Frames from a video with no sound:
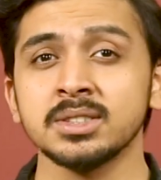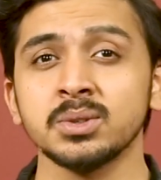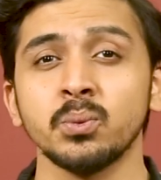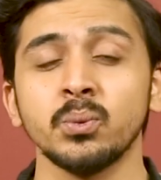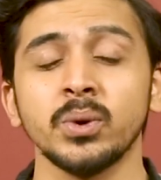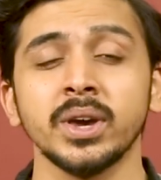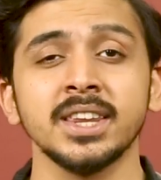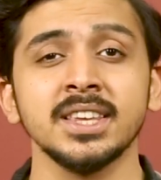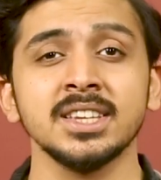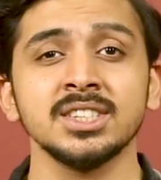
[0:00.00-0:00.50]
is a
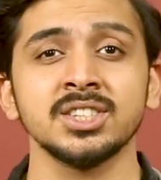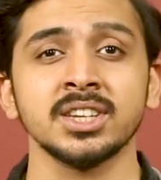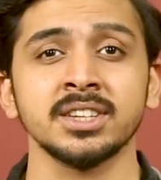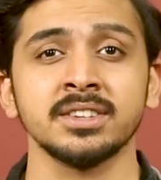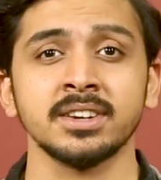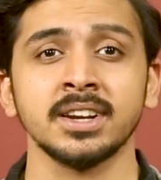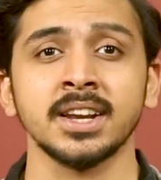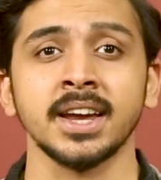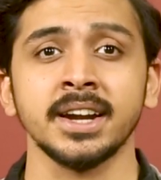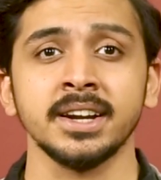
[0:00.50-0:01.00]
very
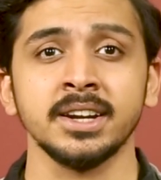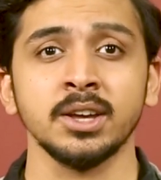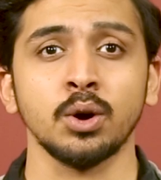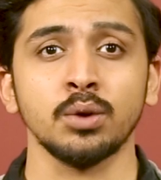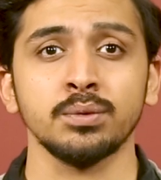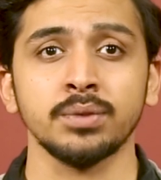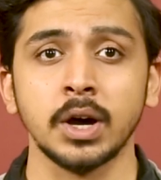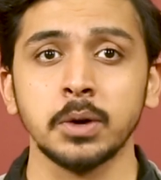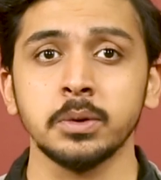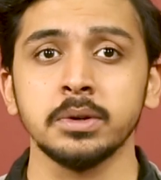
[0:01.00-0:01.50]
general idea
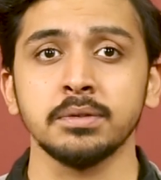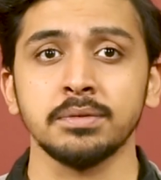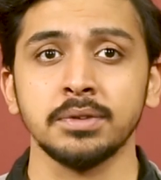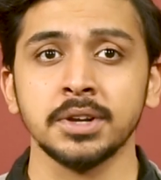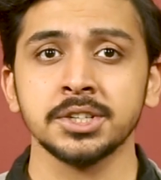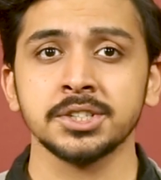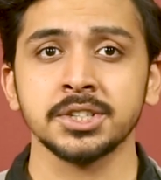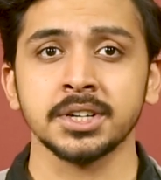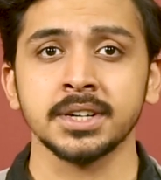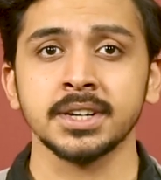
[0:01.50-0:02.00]
of how
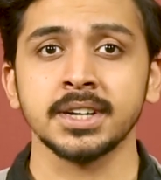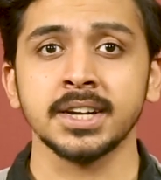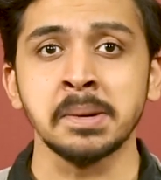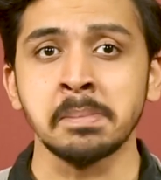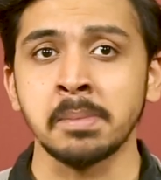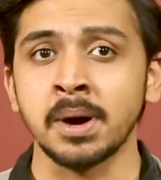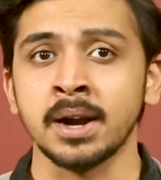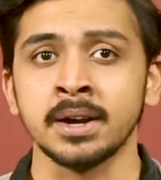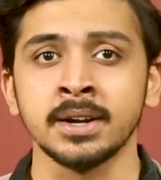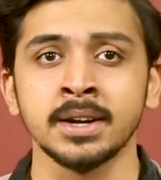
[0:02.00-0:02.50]
inflation,
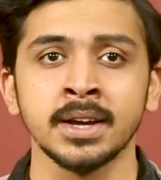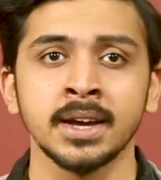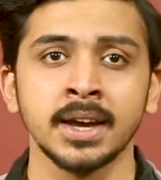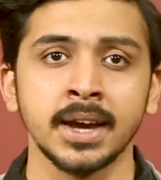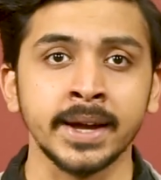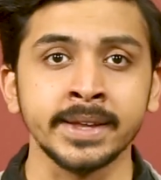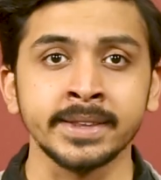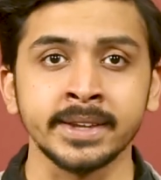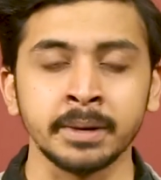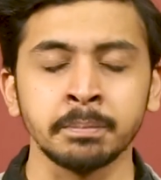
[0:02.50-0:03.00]
demand,
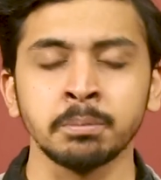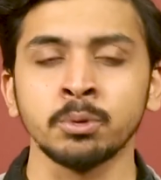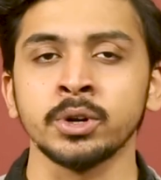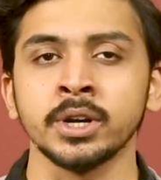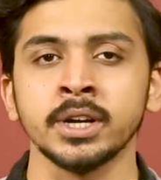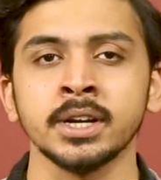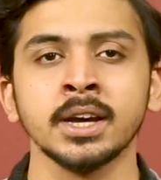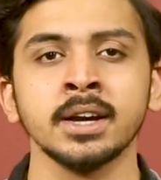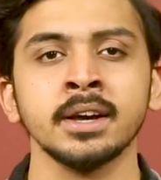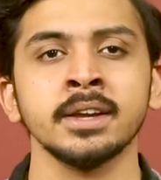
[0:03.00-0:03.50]
and repo
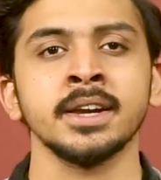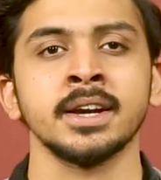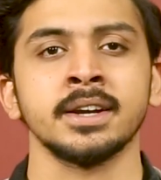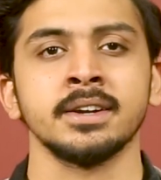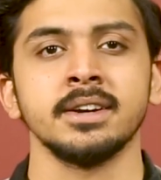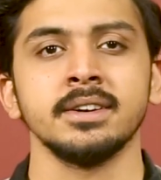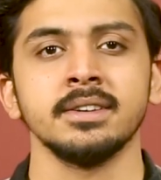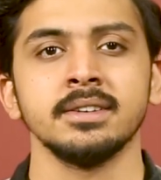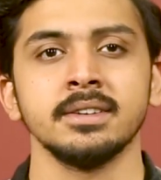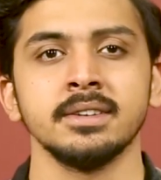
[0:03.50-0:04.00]
rate are
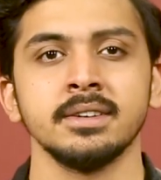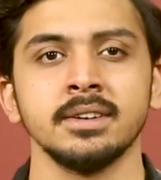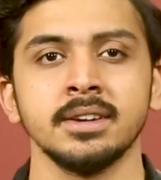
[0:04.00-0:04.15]
connected.